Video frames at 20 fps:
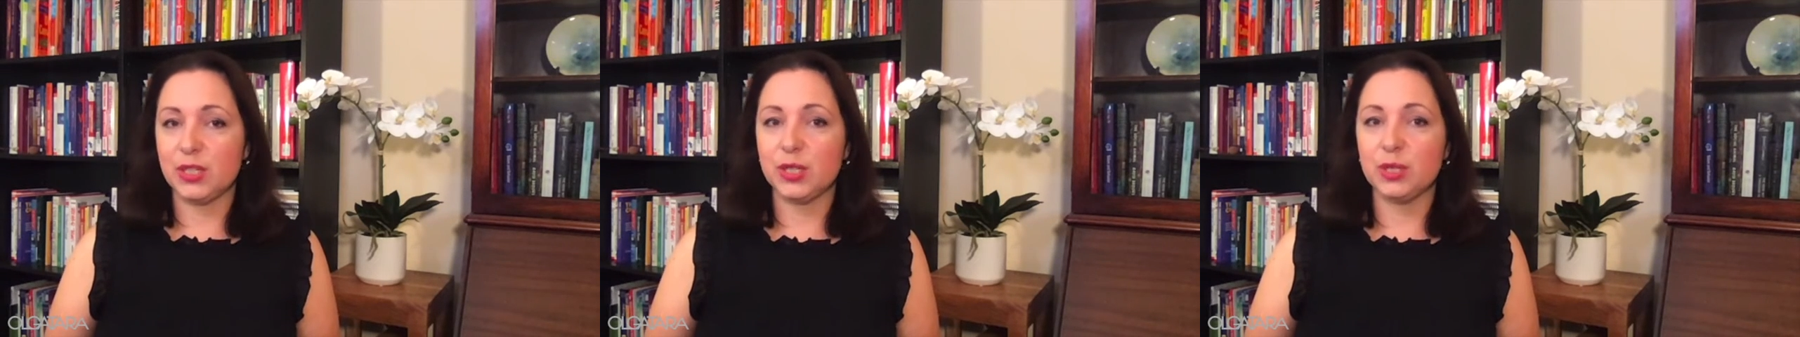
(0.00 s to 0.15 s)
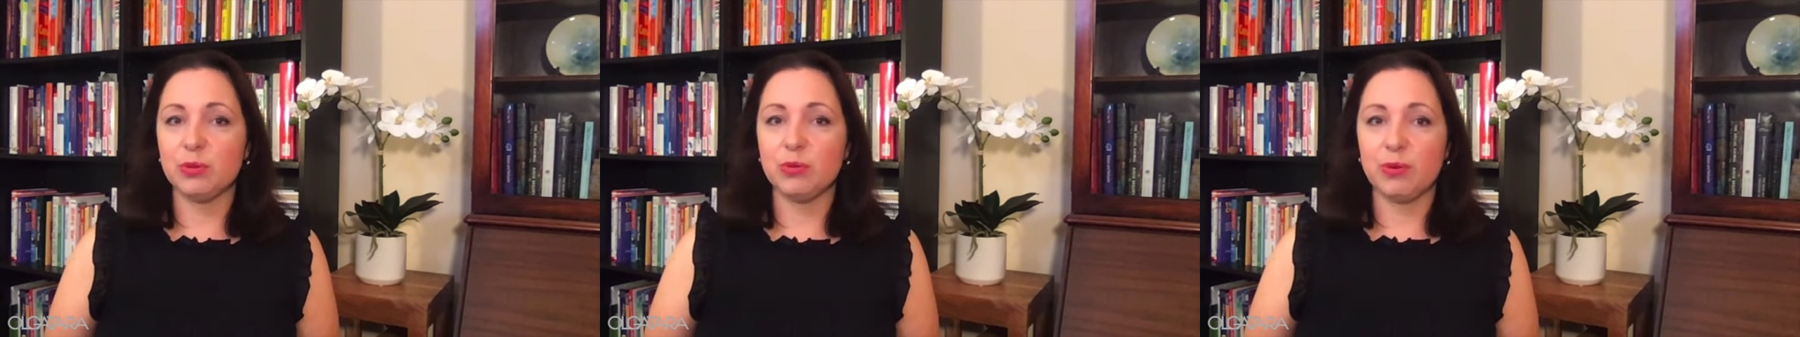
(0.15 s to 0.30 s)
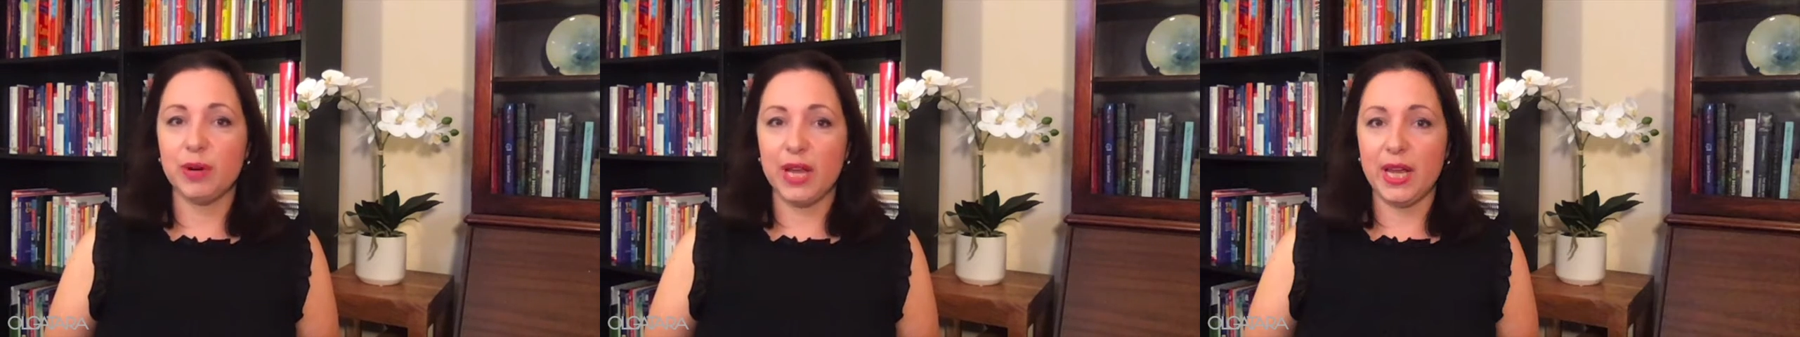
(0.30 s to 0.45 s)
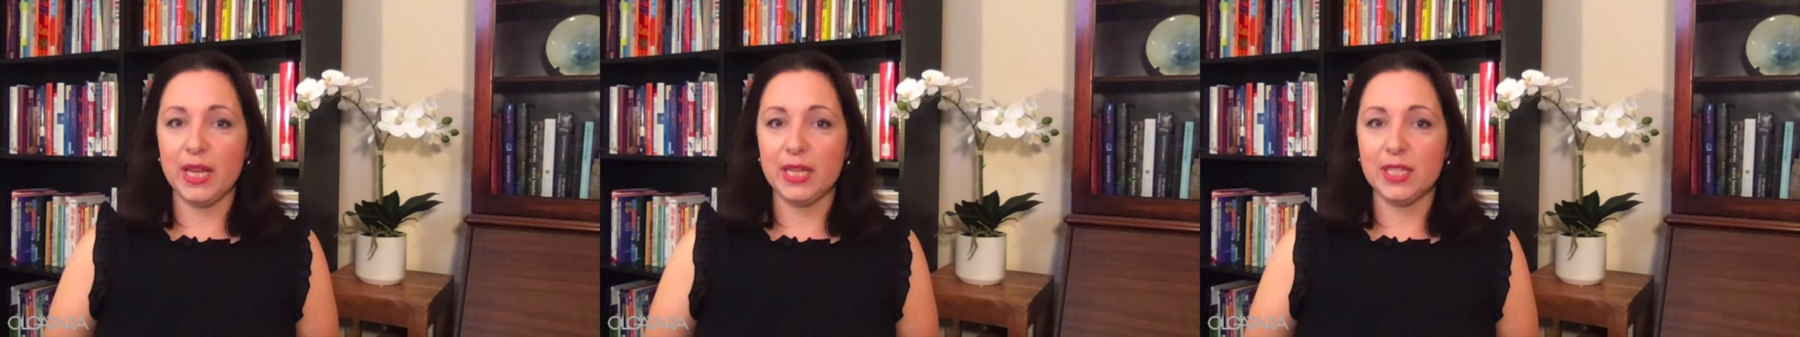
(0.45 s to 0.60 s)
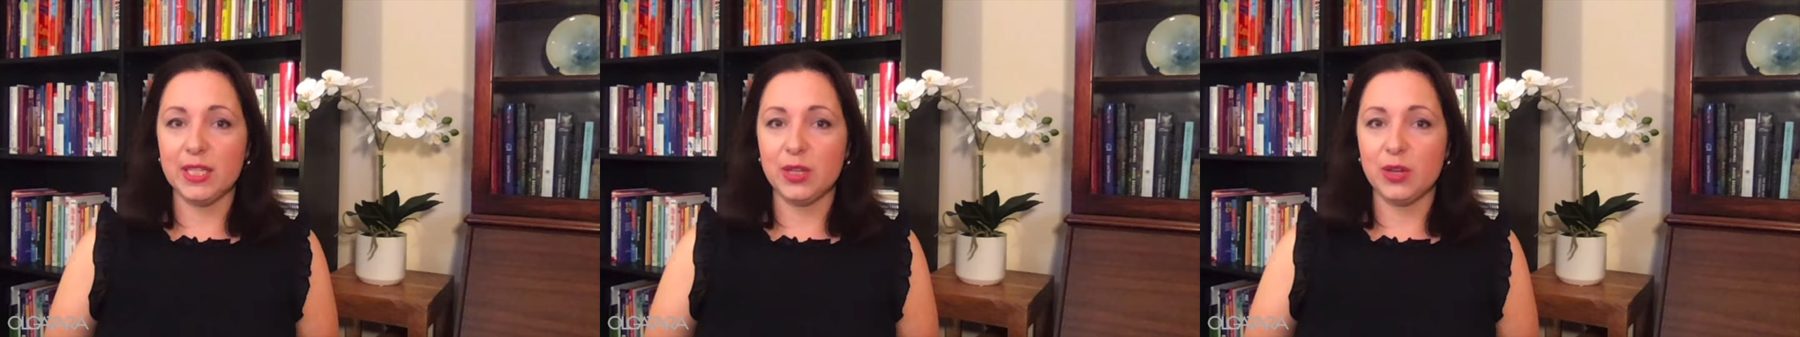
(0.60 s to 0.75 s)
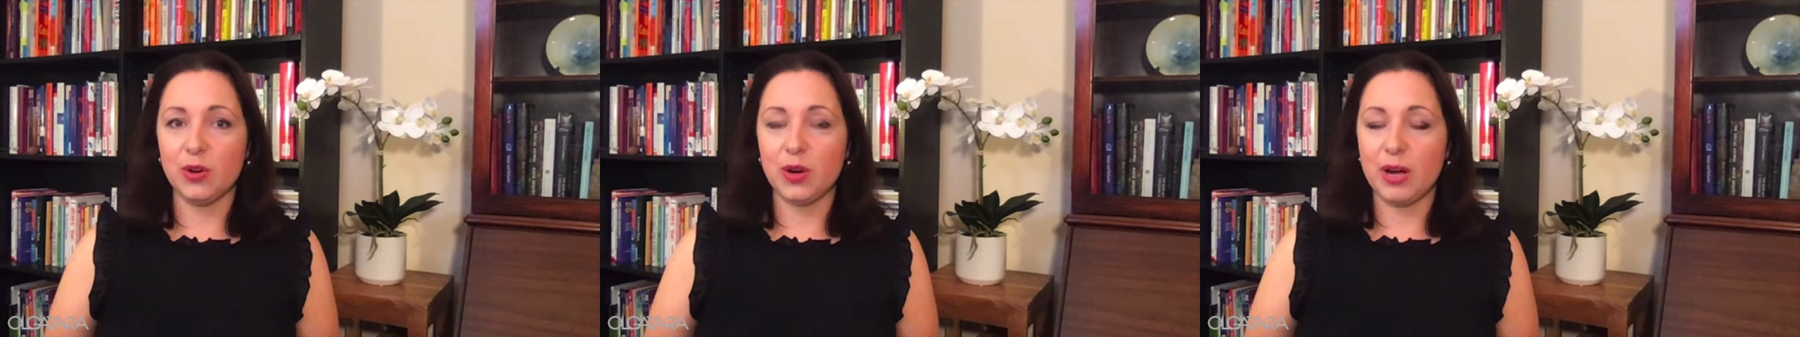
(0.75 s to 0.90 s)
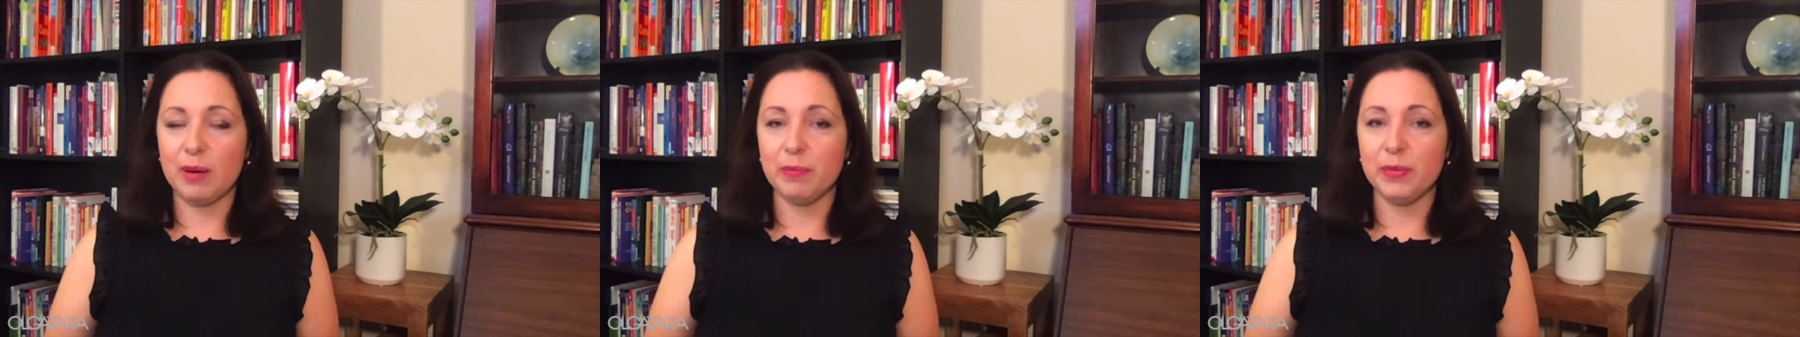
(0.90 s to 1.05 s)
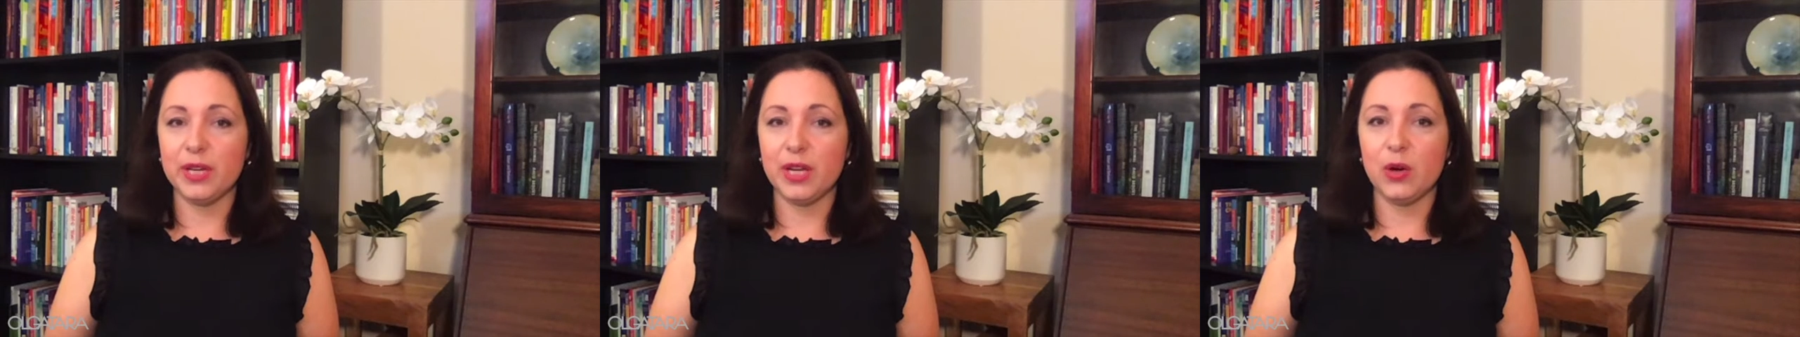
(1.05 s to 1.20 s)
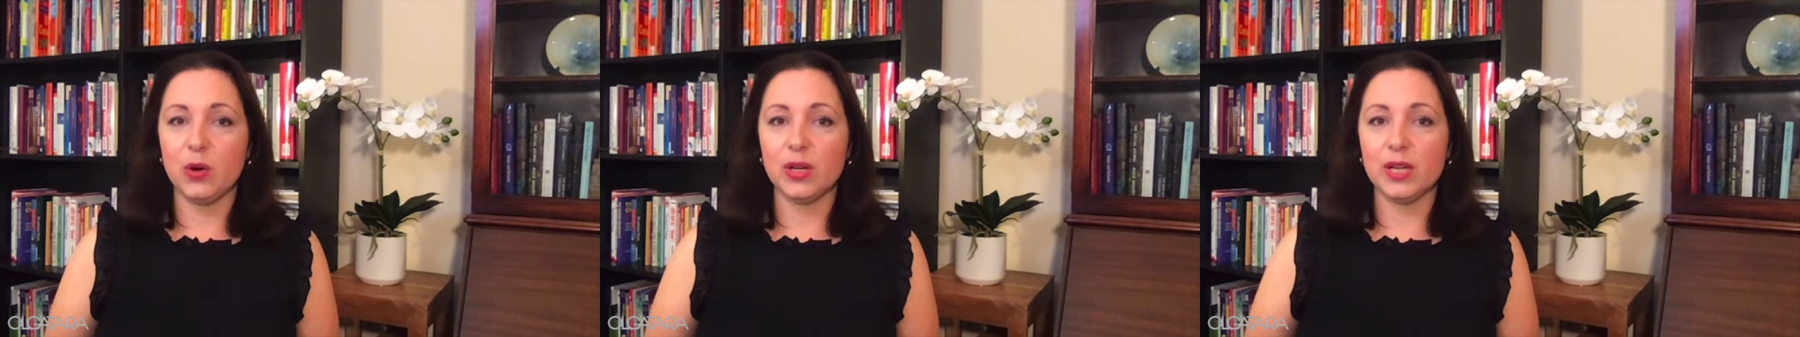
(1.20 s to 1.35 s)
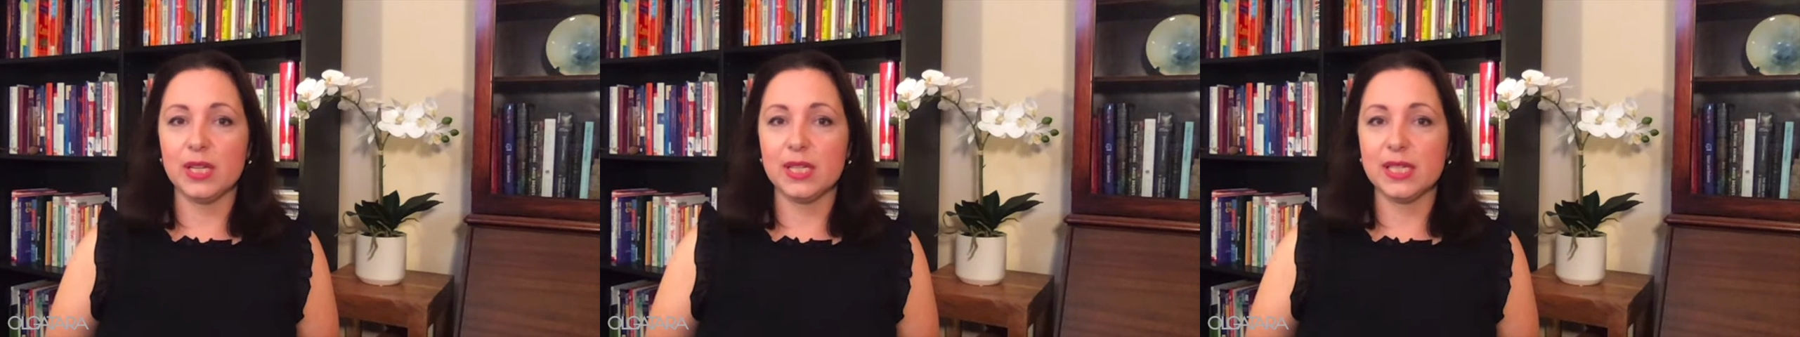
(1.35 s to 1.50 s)
to rate your company
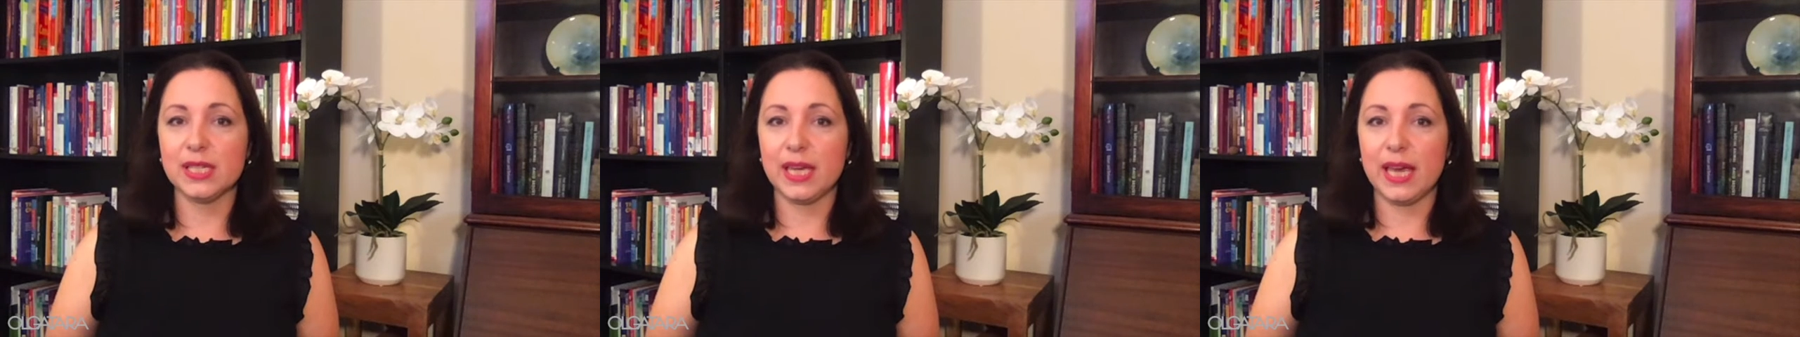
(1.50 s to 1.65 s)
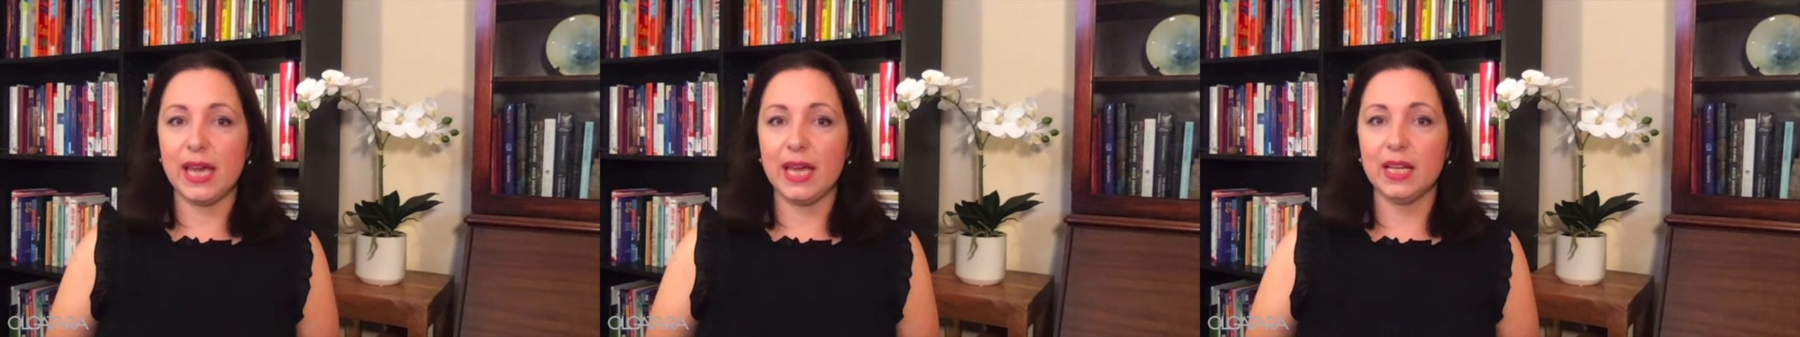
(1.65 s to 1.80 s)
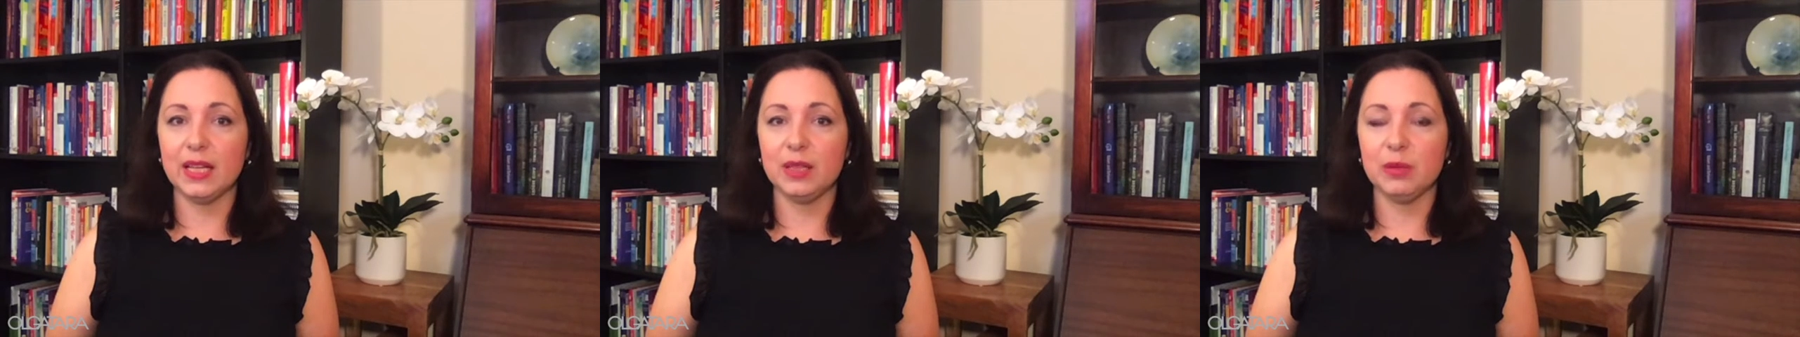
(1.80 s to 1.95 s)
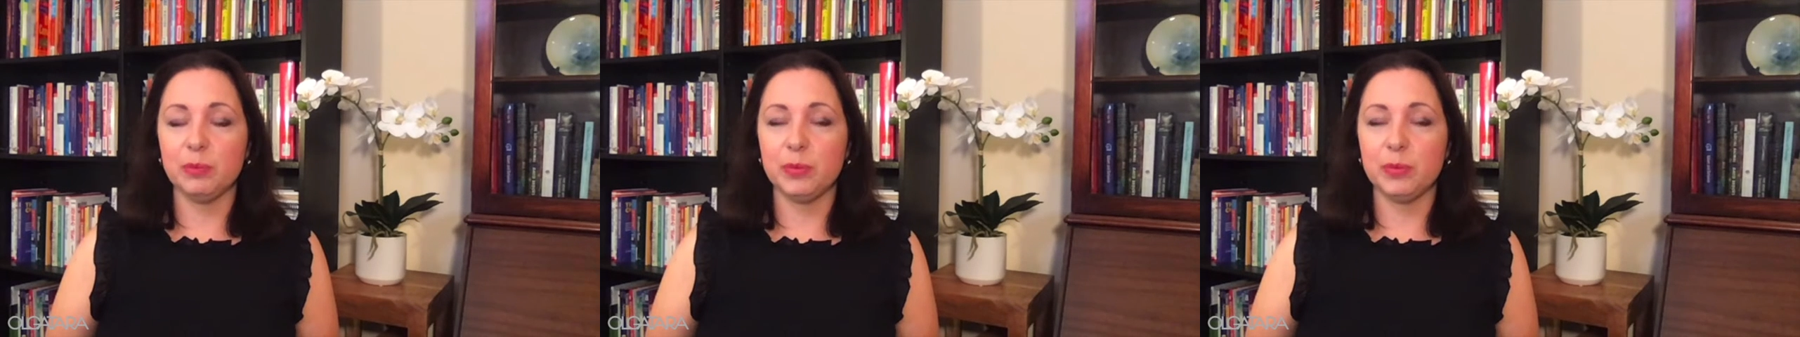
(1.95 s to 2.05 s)
on a scale